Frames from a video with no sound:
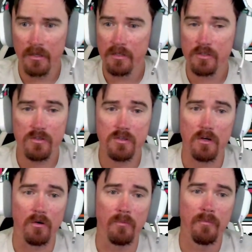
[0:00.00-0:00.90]

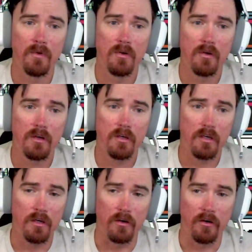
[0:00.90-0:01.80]
So
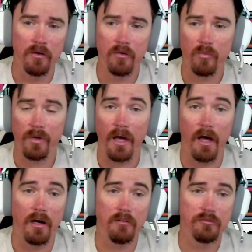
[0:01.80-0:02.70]
here we
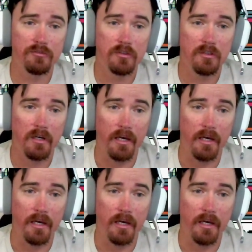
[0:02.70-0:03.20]
have a